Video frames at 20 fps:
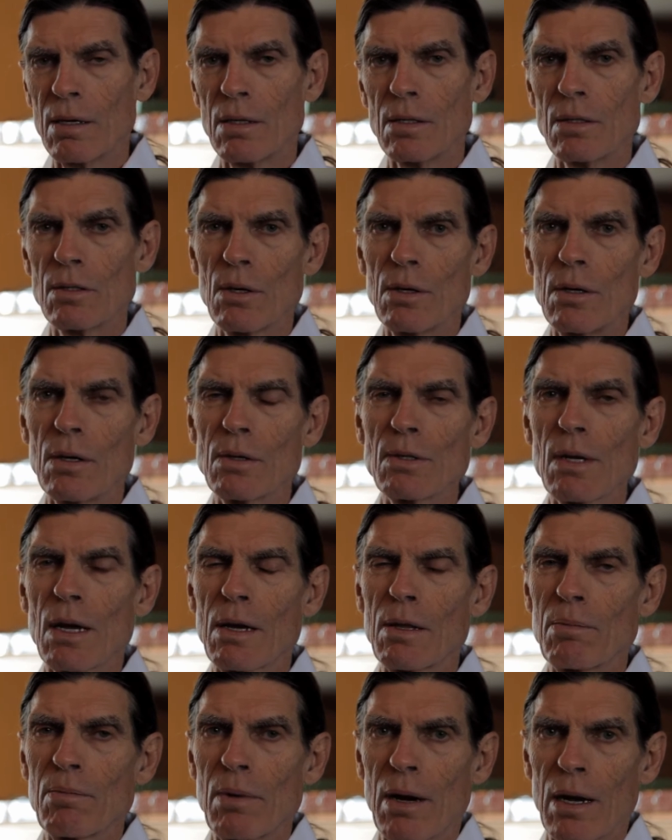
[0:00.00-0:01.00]
So here's how
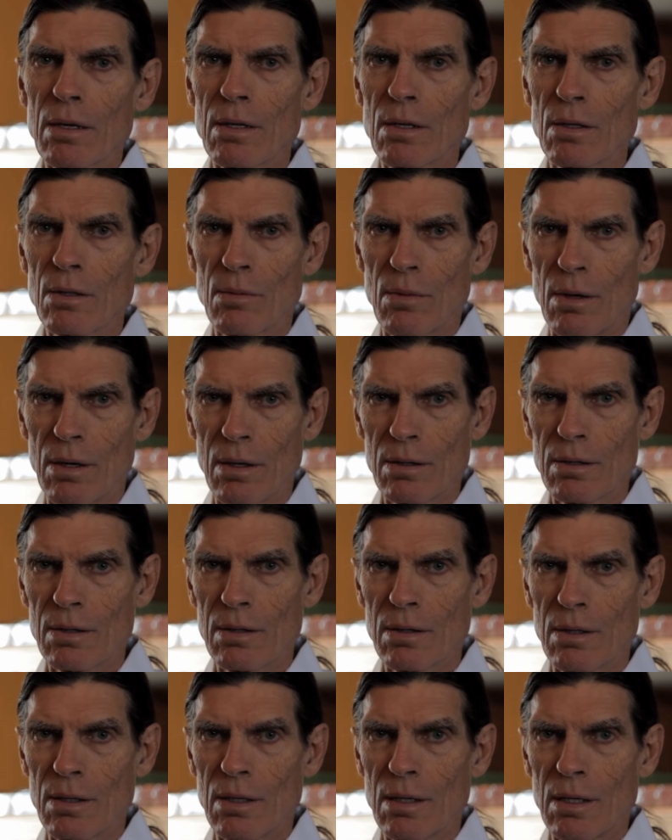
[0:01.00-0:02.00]
the practice works.
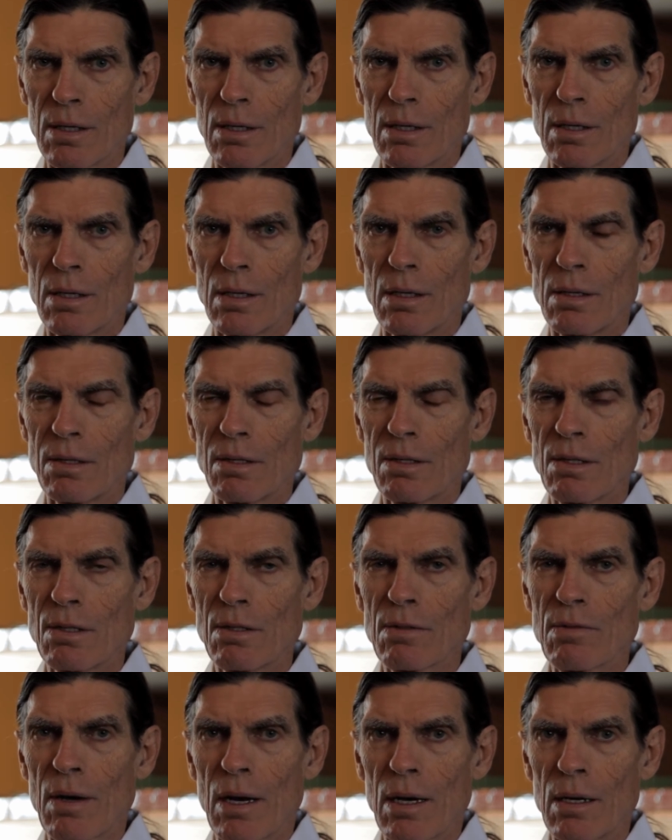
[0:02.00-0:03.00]

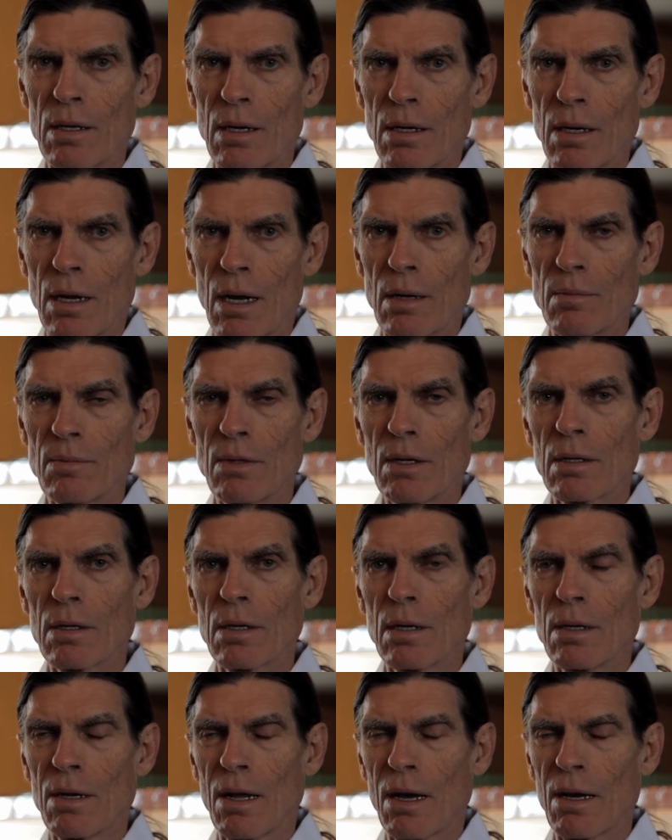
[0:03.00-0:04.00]
Just find an object,
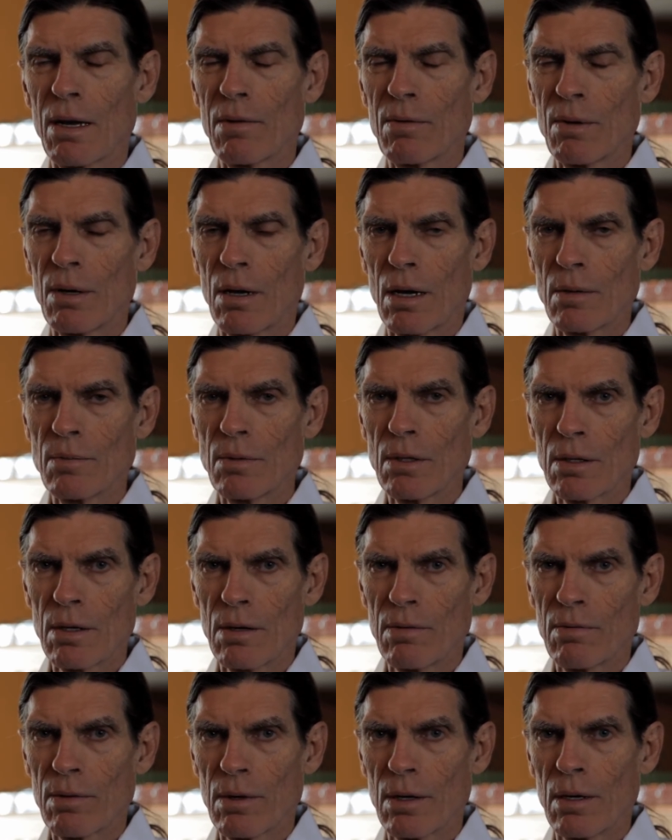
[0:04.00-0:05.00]
and I have an object
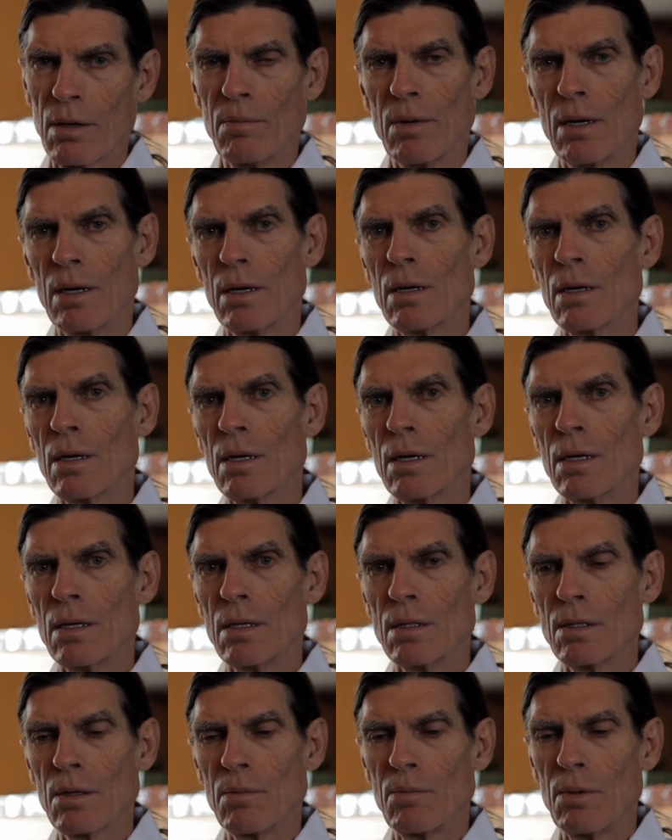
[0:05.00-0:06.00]
in front of me.
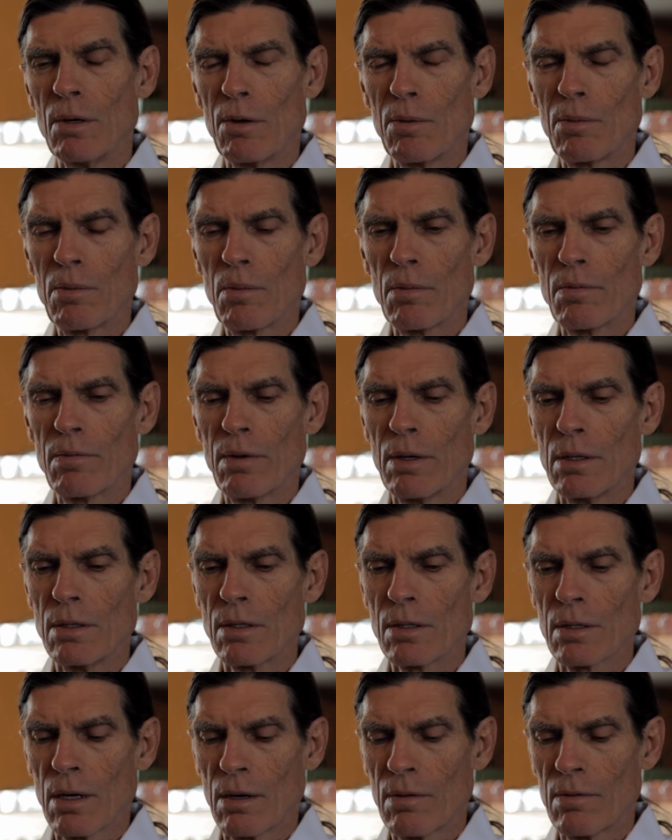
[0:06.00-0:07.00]
It's a beautiful
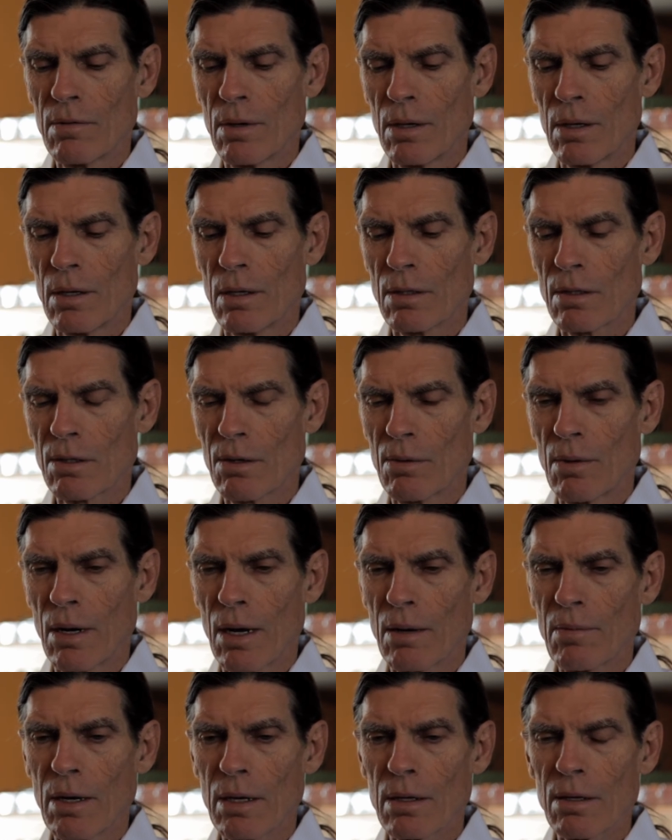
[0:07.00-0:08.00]
piece of
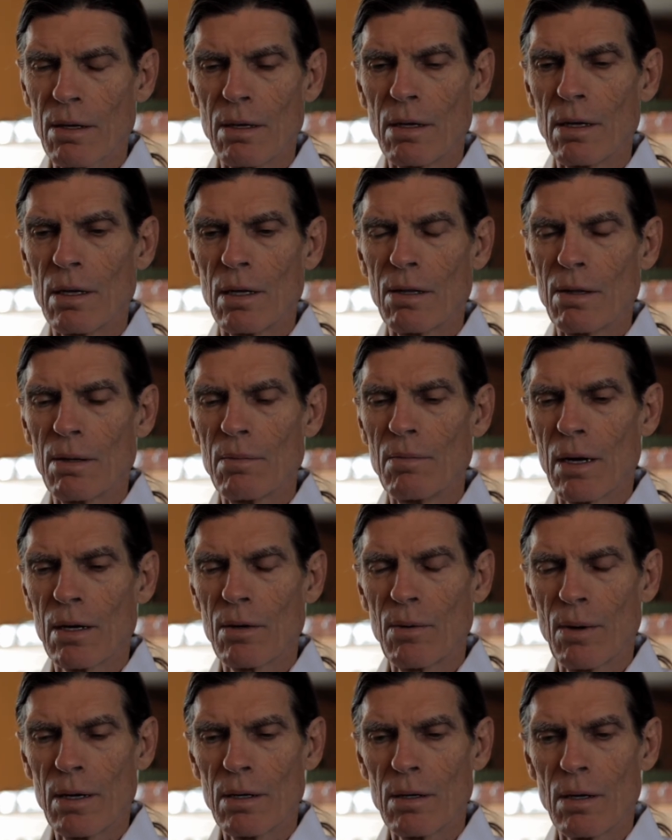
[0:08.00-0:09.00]
ceramic that my
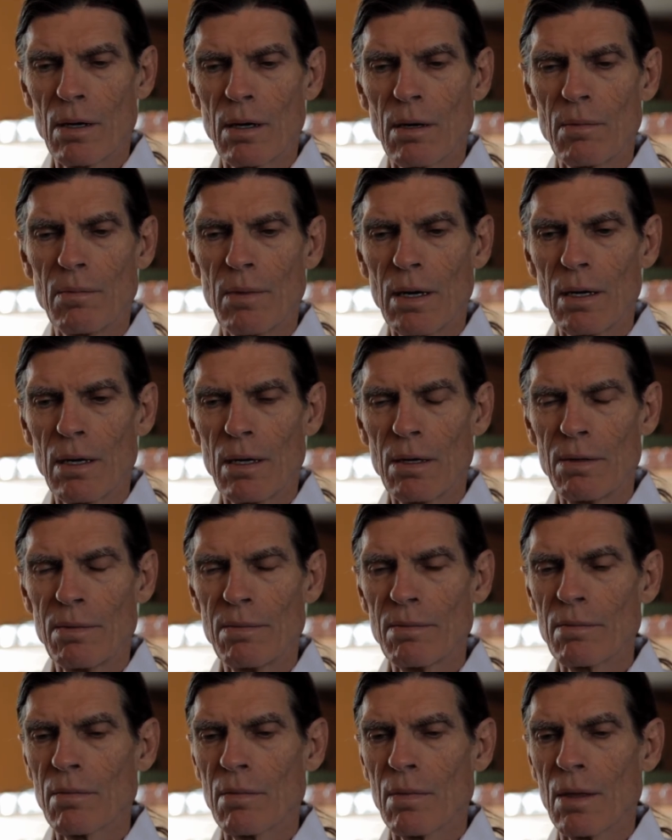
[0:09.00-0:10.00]
granddaughter made.
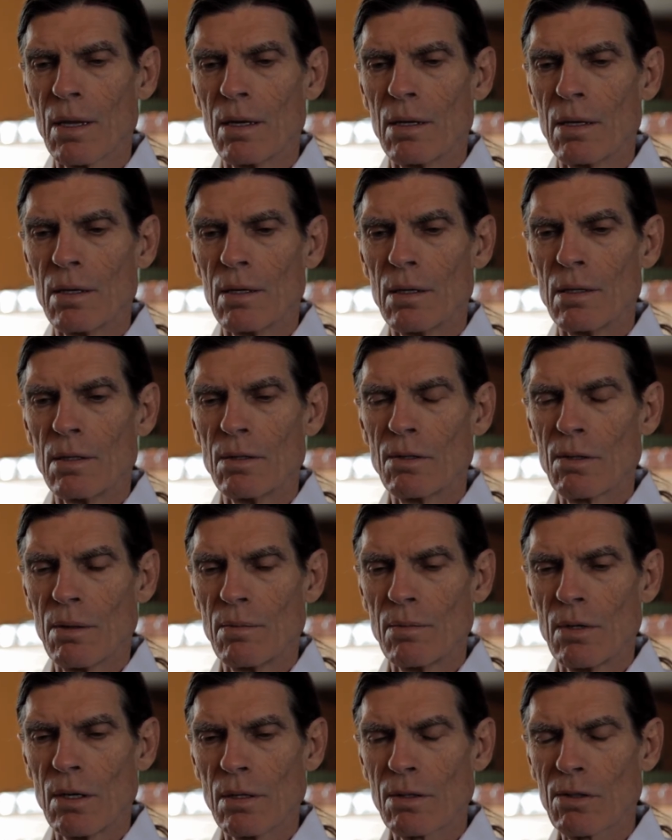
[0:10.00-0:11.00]
So I'm
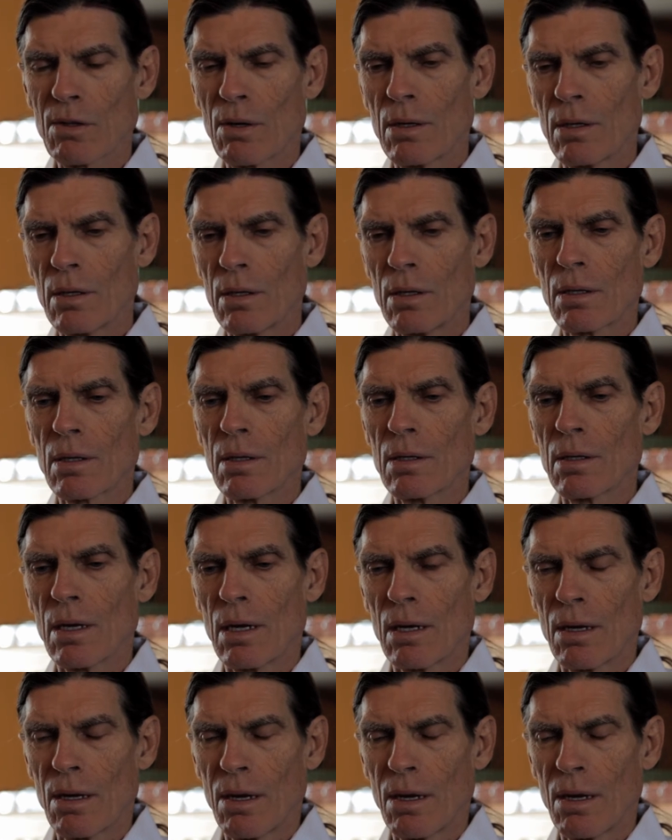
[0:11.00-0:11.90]
just going to look at that